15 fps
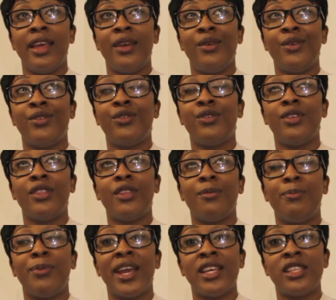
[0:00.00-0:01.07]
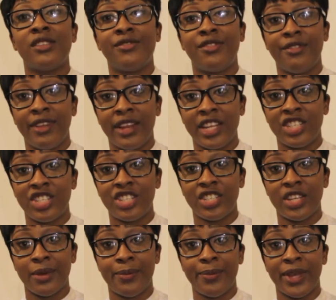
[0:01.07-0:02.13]
it was the pace of the
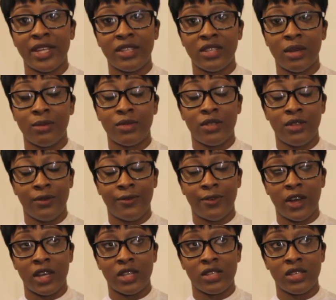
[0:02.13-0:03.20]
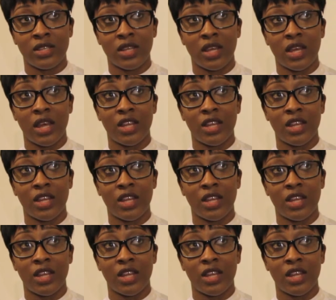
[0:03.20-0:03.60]
relationship picked up too fast.